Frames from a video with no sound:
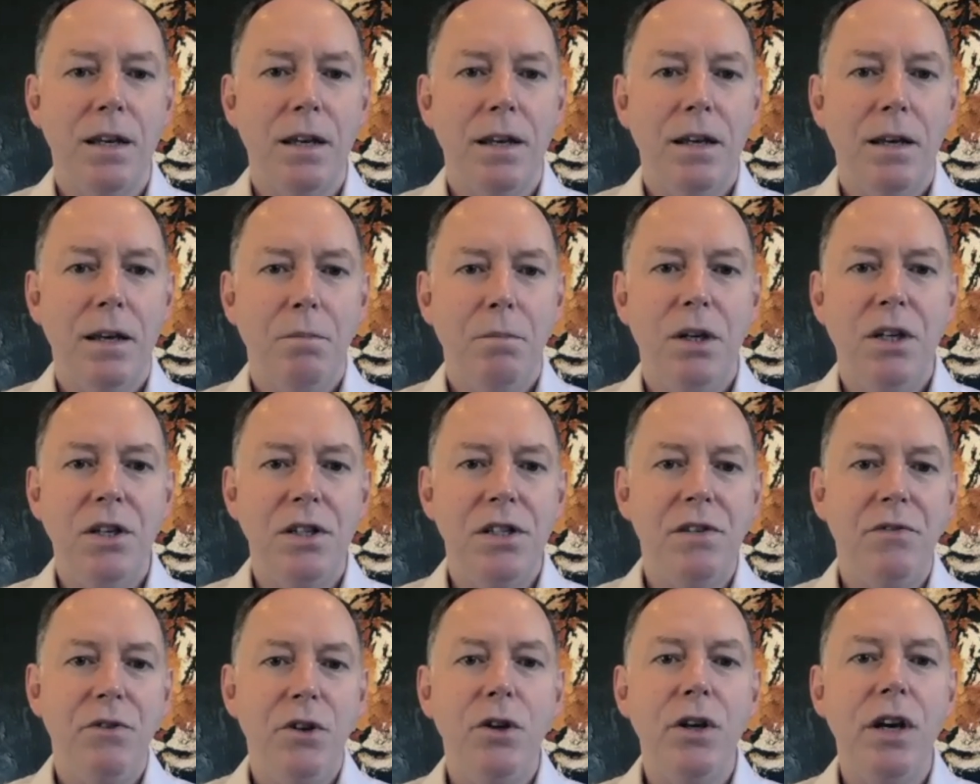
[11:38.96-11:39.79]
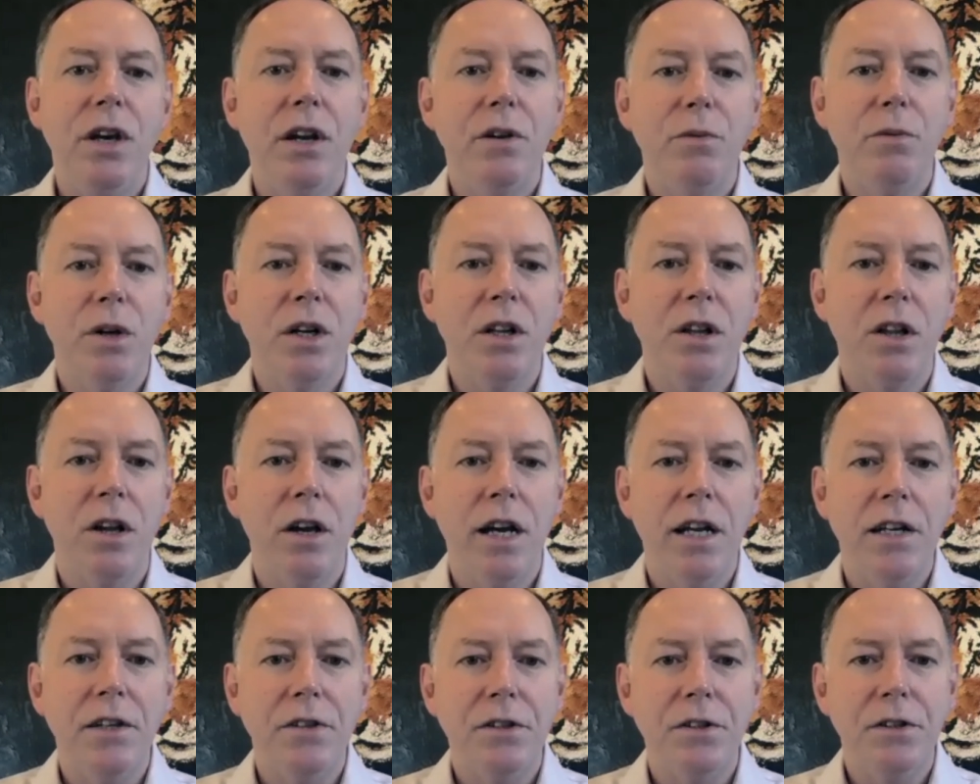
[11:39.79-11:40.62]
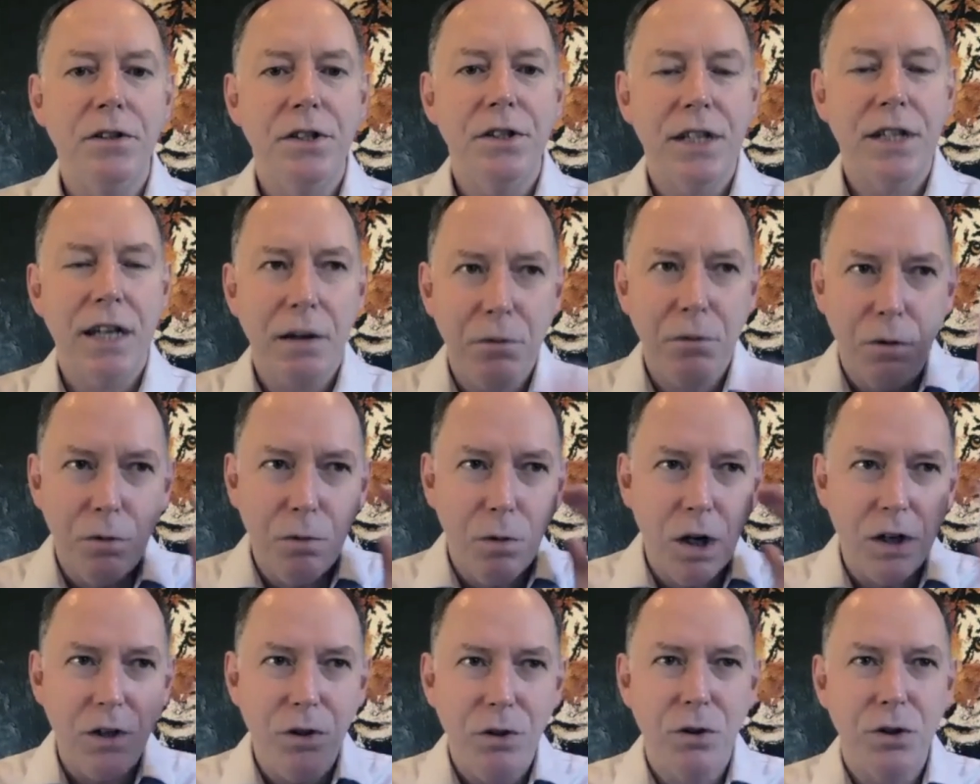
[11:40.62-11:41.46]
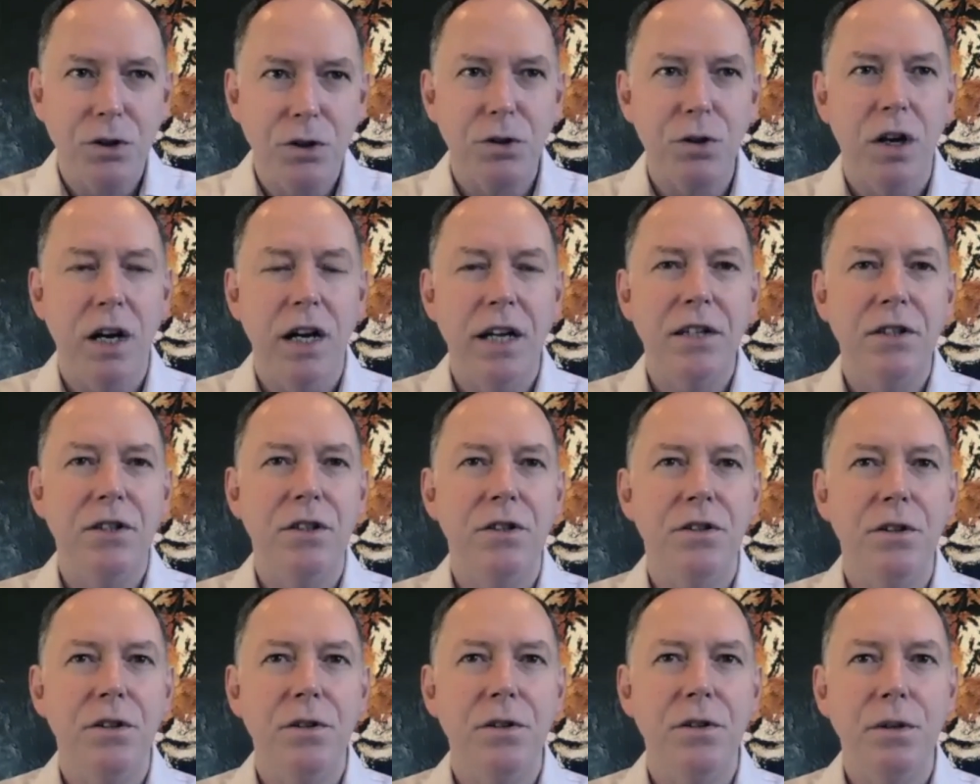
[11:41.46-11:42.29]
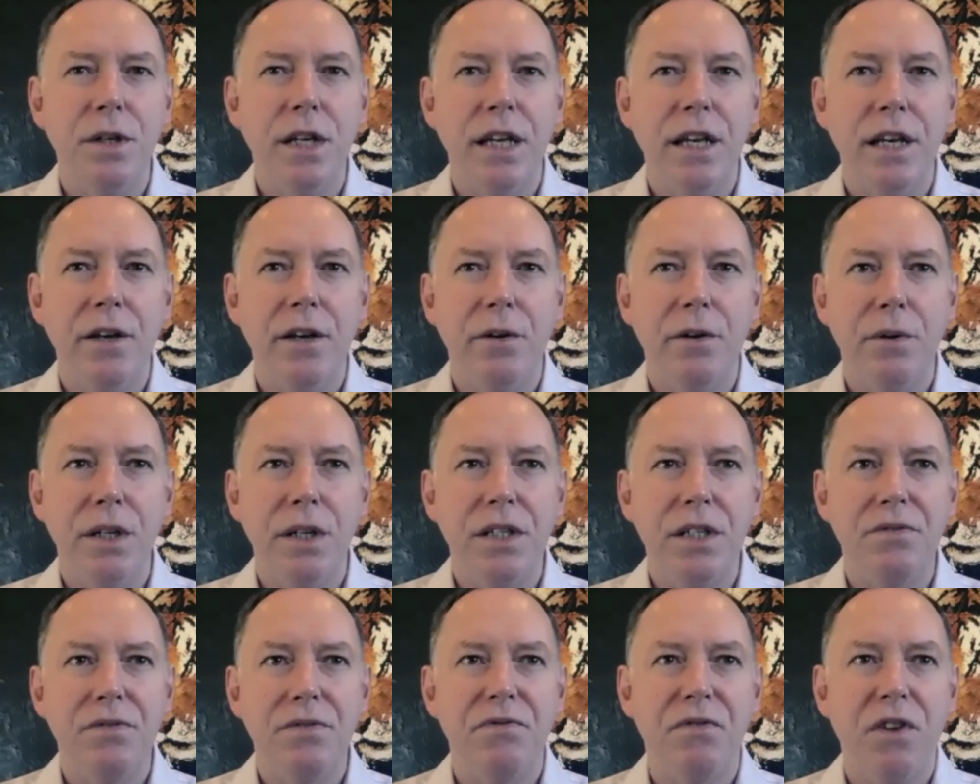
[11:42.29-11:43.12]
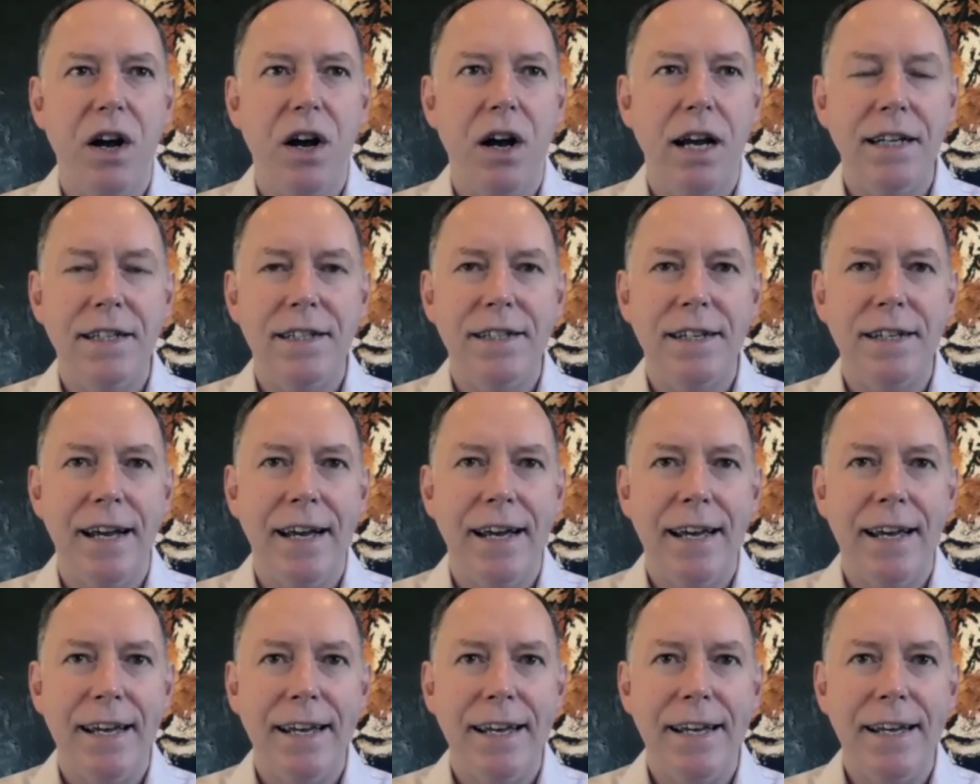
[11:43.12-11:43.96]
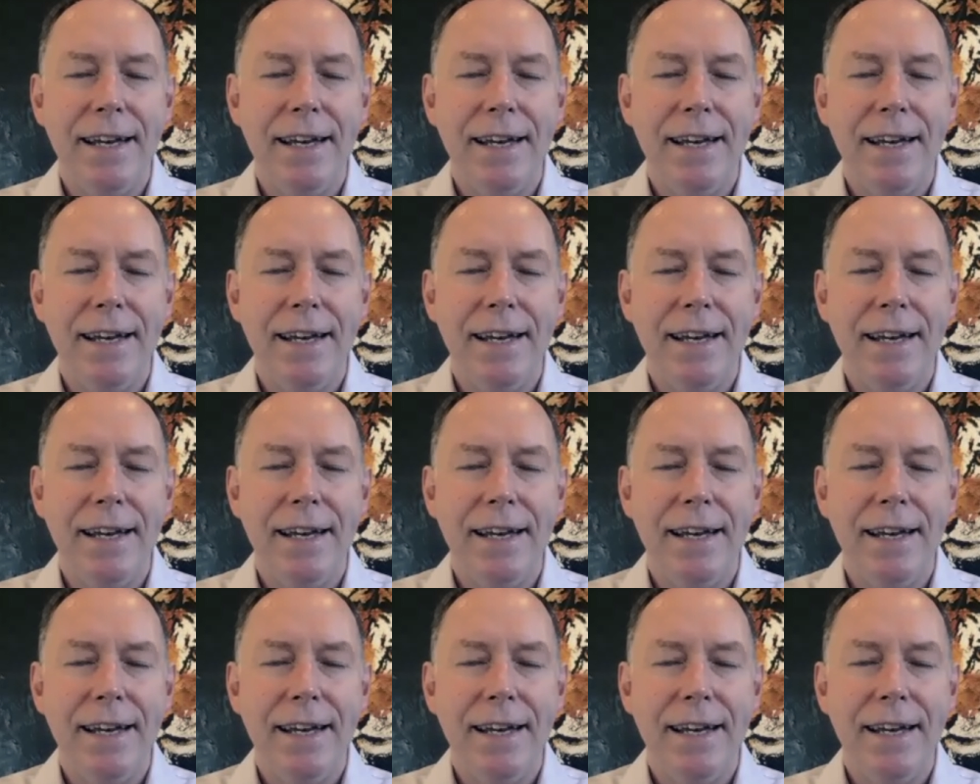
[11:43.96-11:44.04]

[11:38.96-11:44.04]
Because if you go to a client and you say, well, what you're trying to do here is fight a